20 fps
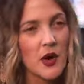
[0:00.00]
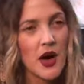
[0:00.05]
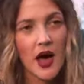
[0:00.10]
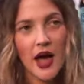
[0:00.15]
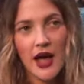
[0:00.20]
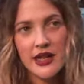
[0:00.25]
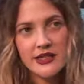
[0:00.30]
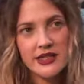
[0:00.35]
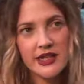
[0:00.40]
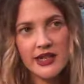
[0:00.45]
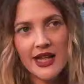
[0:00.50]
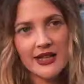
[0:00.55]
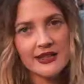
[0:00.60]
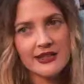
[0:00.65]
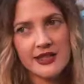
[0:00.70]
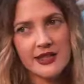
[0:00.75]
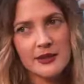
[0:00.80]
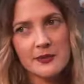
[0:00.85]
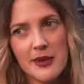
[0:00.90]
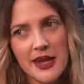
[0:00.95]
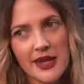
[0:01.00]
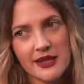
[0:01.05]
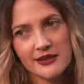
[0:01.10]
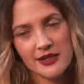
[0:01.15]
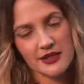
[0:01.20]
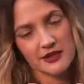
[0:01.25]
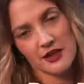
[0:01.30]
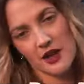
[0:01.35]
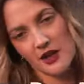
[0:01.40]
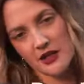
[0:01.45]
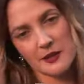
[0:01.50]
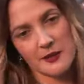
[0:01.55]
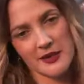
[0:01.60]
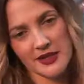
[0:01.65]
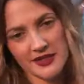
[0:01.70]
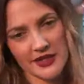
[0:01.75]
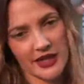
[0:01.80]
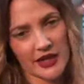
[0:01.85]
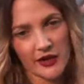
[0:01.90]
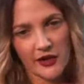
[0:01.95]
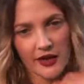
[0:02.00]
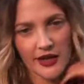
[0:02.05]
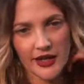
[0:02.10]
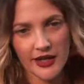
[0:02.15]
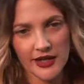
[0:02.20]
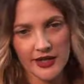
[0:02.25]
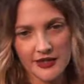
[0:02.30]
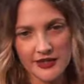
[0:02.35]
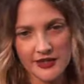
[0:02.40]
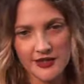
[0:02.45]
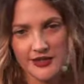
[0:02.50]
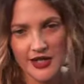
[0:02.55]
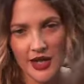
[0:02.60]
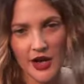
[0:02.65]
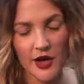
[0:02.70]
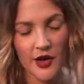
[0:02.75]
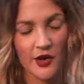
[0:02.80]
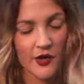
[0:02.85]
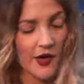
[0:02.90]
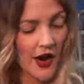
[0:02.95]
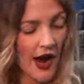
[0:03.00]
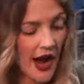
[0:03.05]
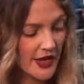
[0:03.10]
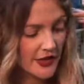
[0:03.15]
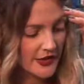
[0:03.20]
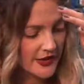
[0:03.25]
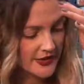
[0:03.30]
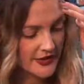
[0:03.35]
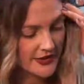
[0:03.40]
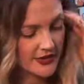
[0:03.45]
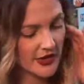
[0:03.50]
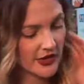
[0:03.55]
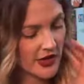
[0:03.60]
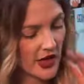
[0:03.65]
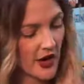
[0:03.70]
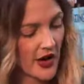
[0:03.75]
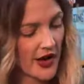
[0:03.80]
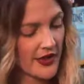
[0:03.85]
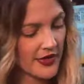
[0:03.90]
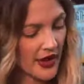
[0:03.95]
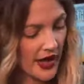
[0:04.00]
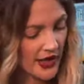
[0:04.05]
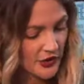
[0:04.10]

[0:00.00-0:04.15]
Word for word: Well, Nanette's an amazing documentarian, so I just, you know, I,